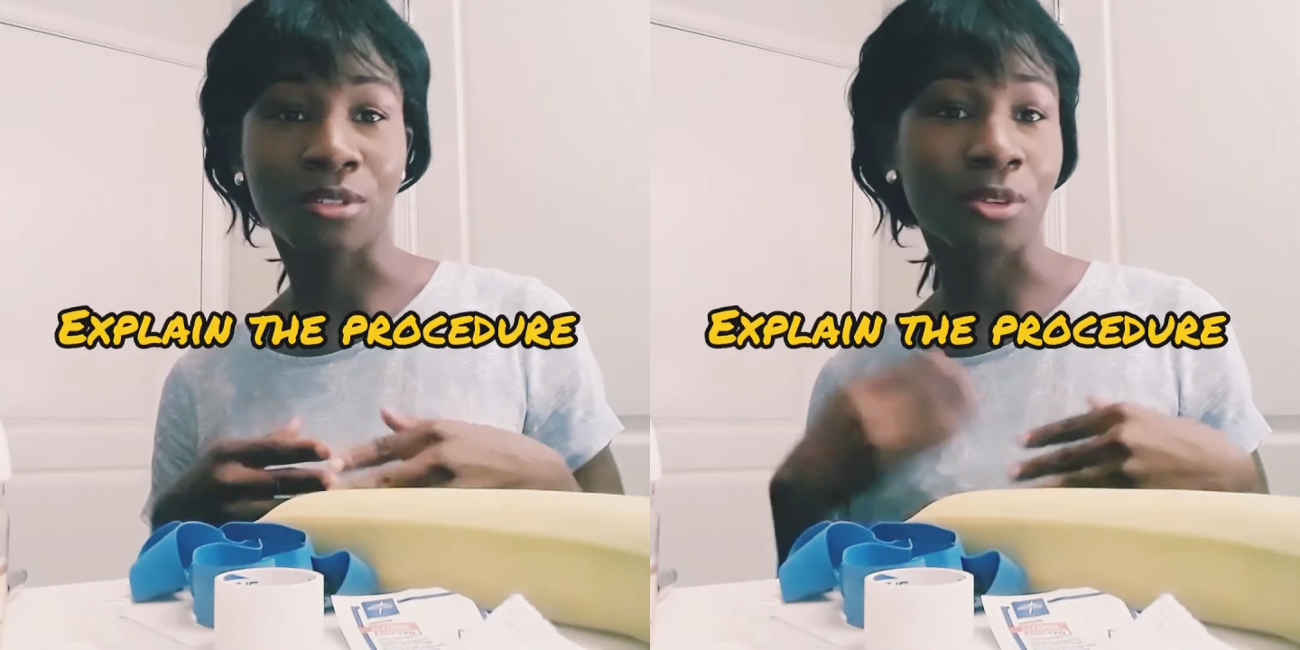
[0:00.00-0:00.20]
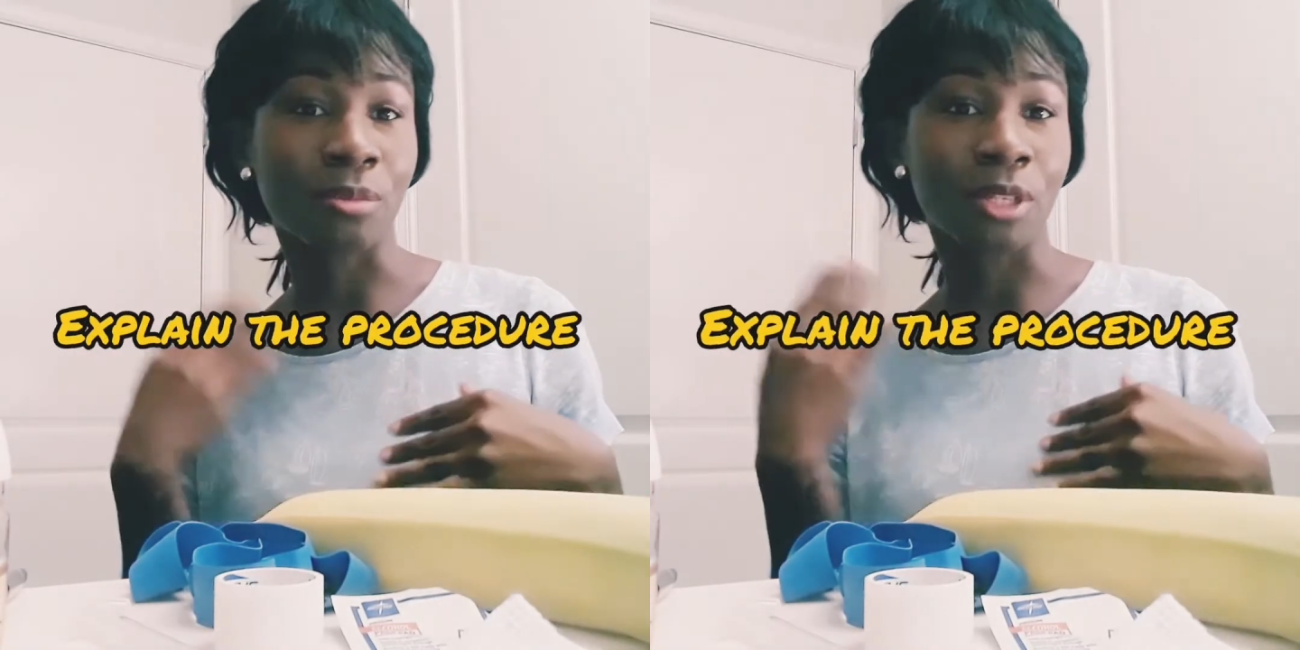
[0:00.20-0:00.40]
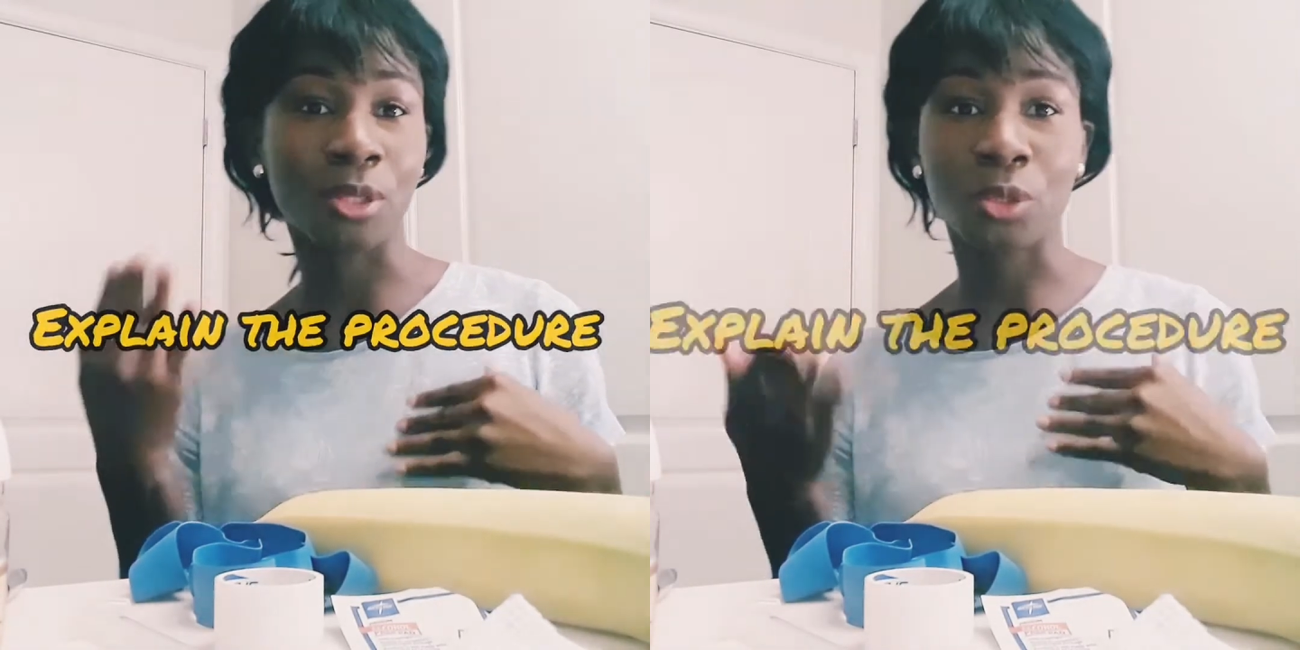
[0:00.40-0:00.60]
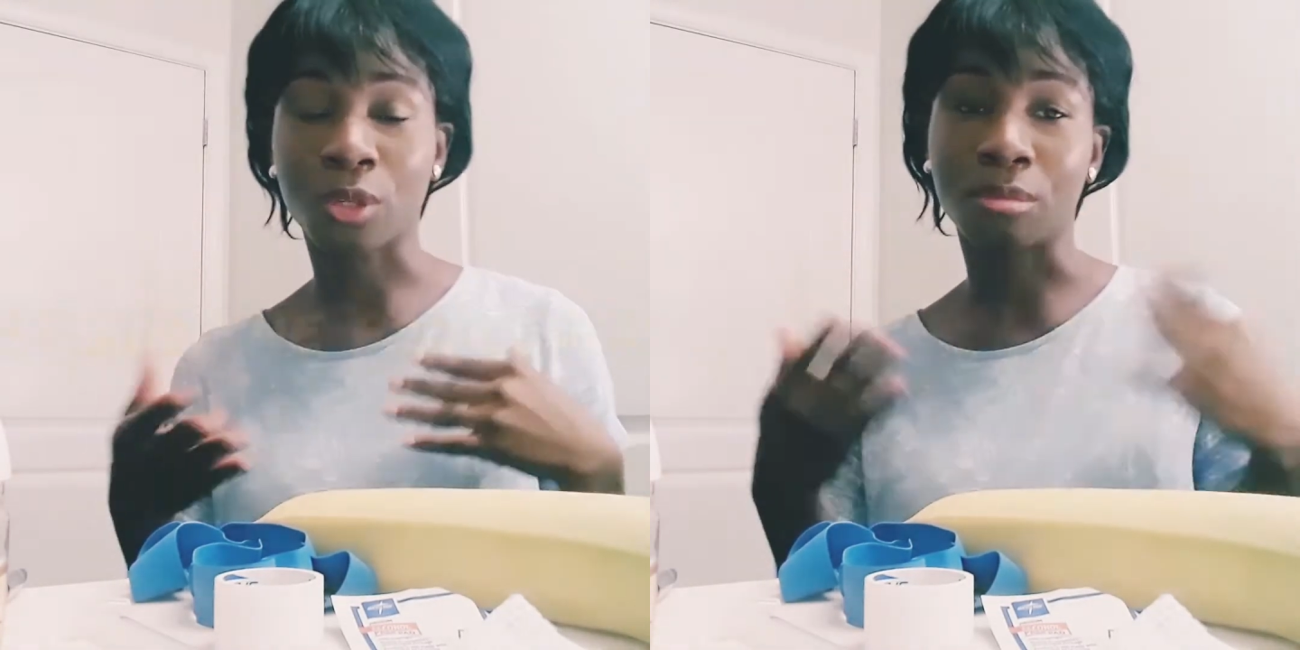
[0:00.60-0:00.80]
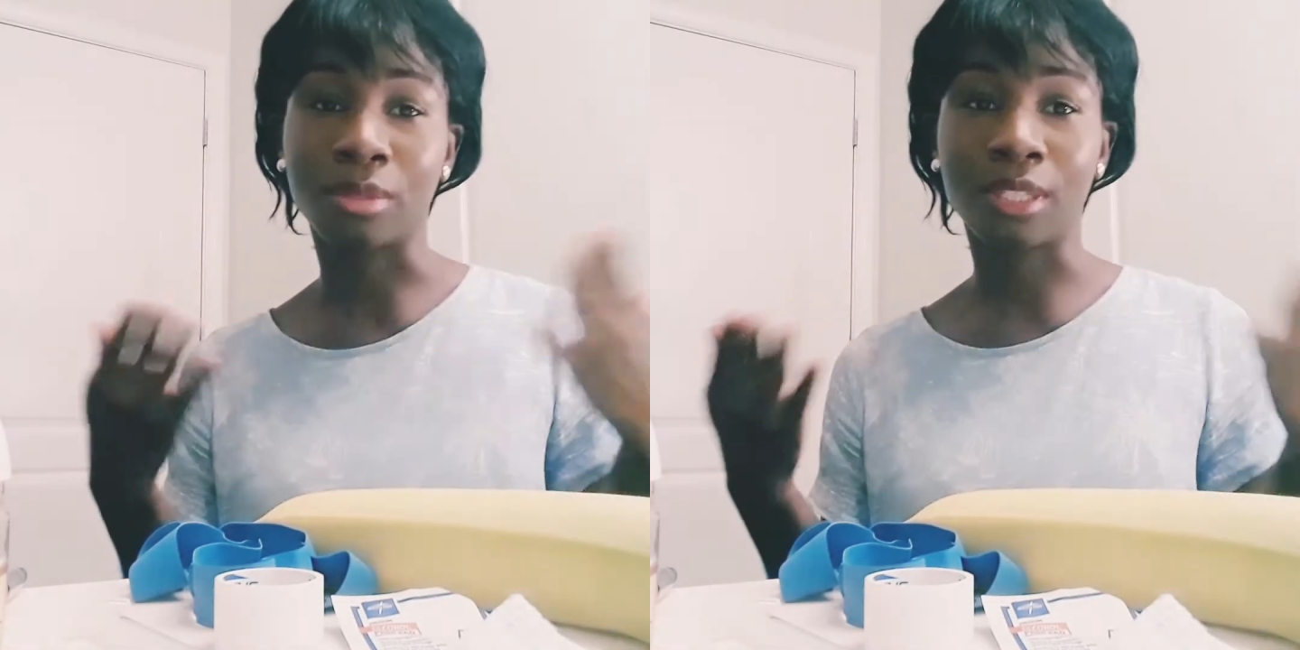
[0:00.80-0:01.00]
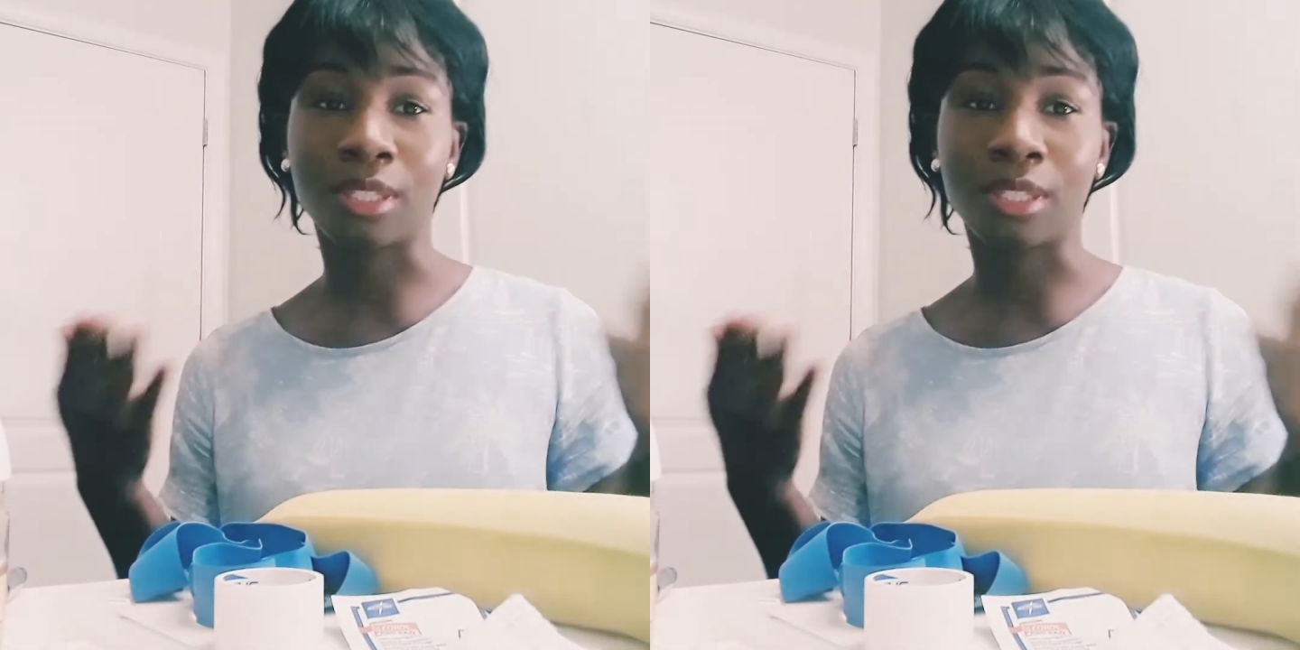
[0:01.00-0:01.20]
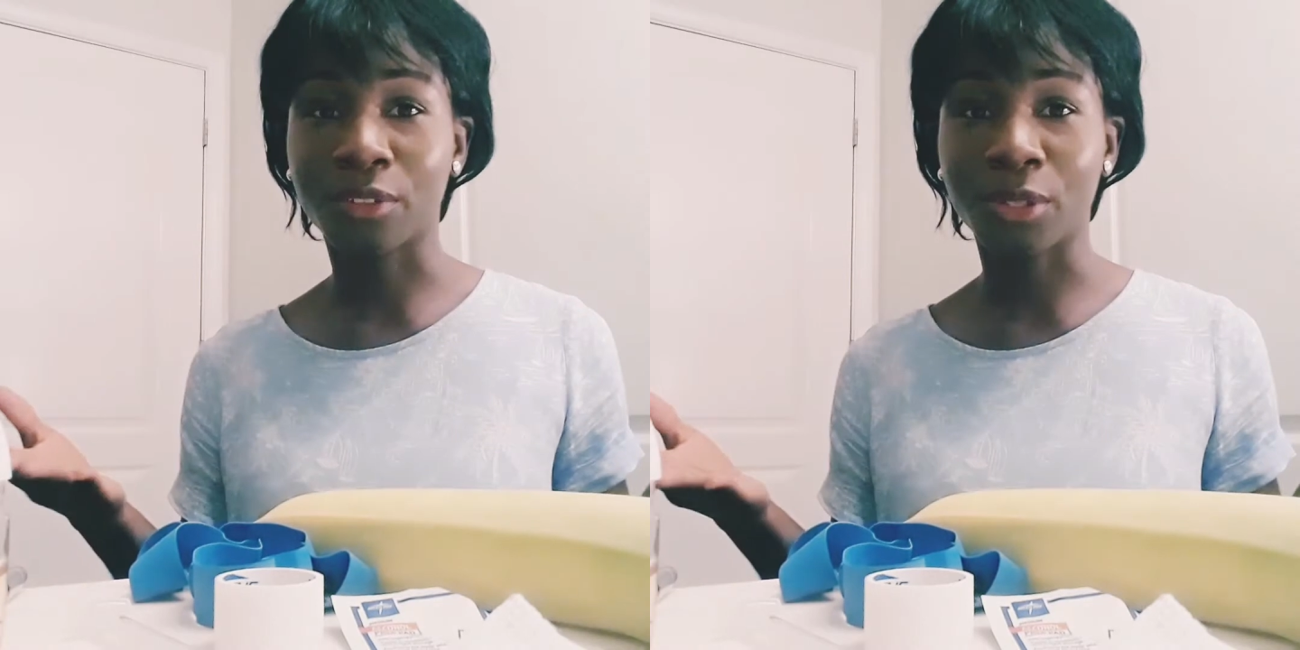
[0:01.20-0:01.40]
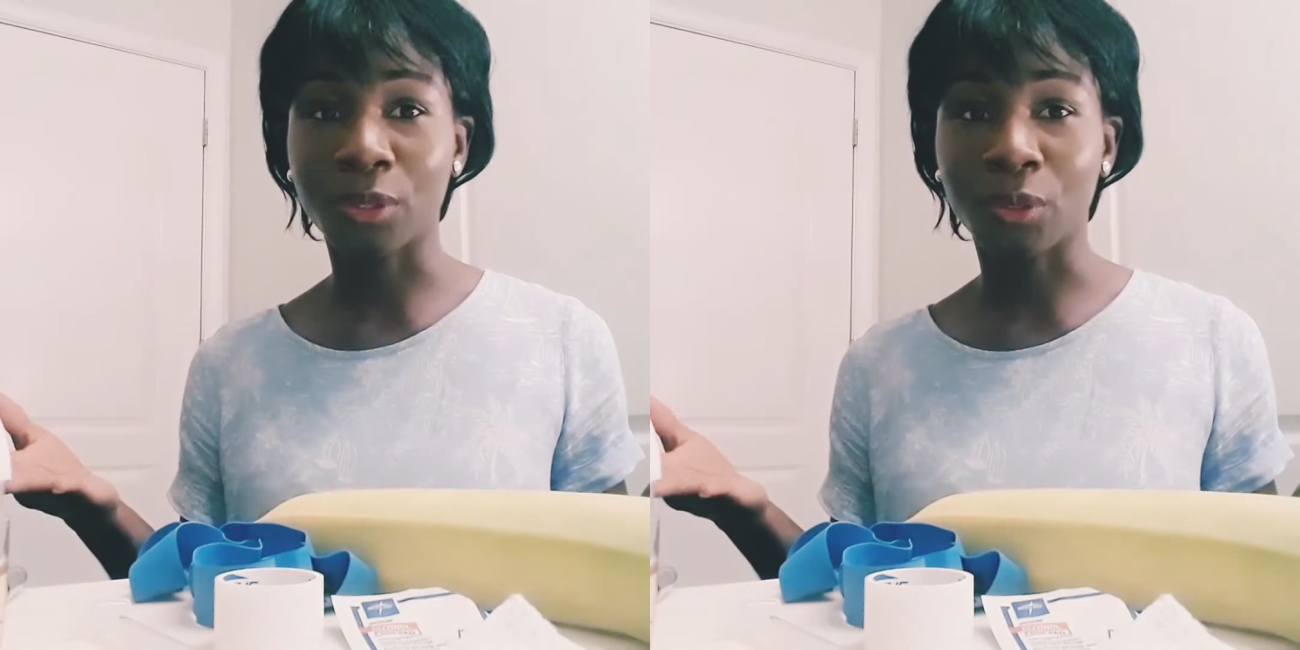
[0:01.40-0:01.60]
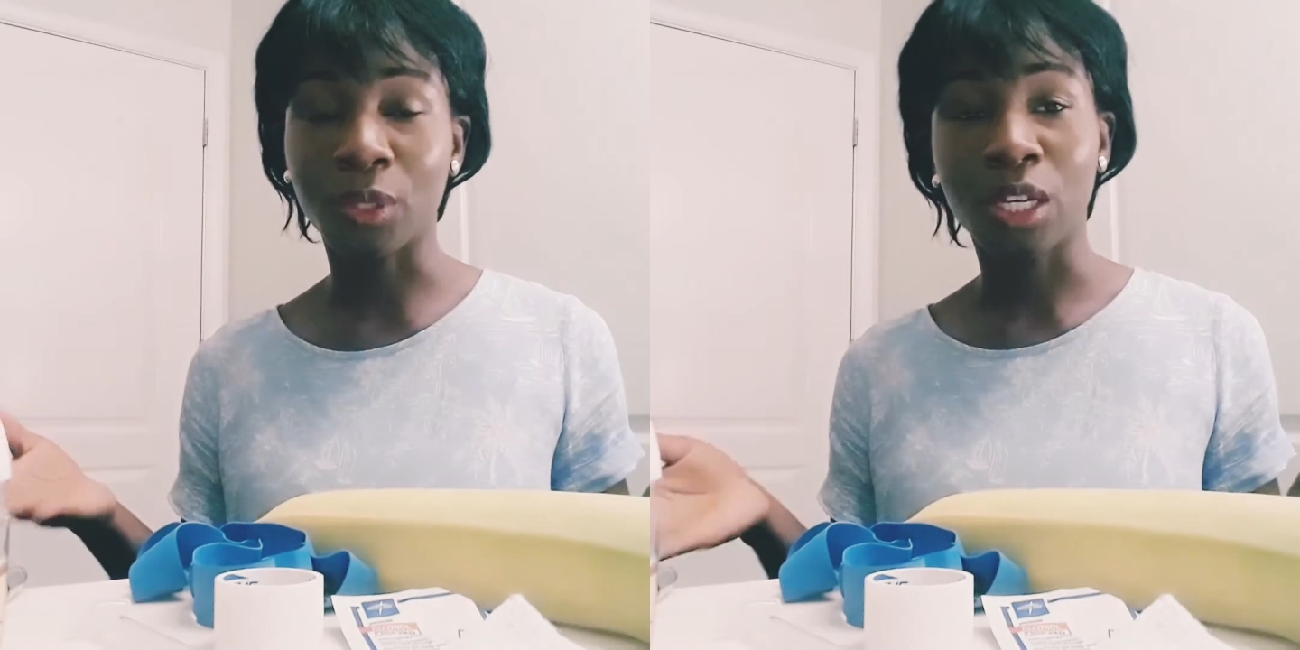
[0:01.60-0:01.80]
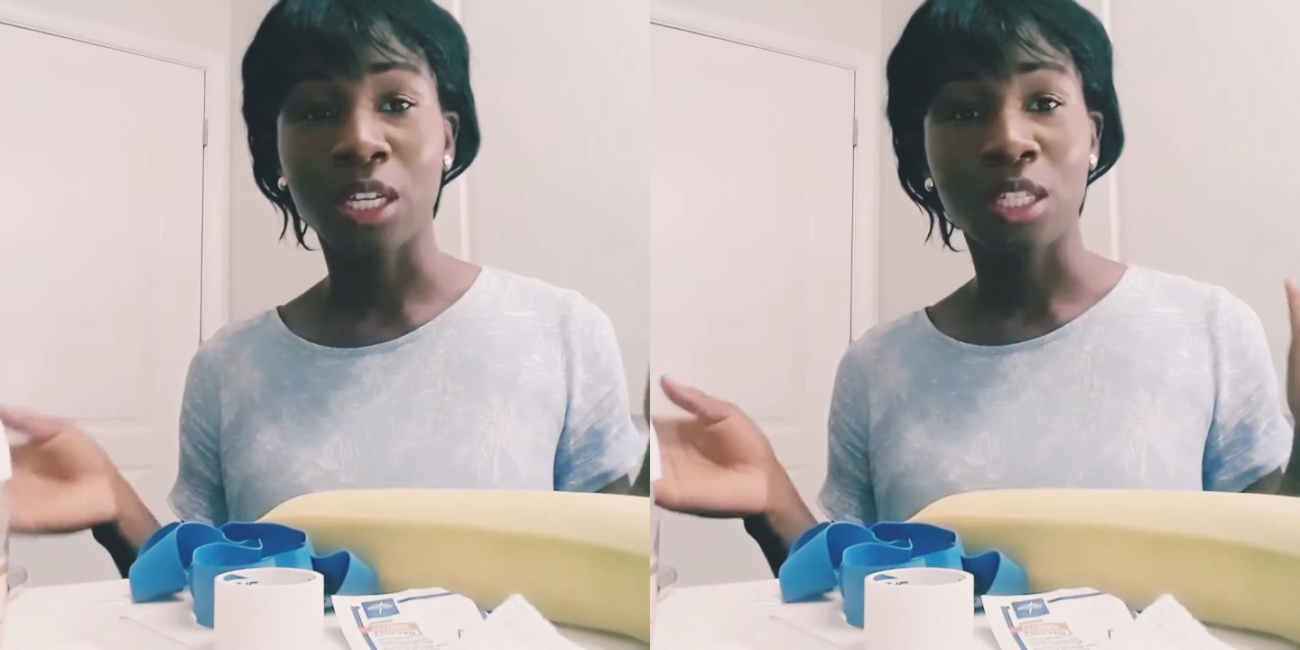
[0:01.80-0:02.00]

for me to draw blood for you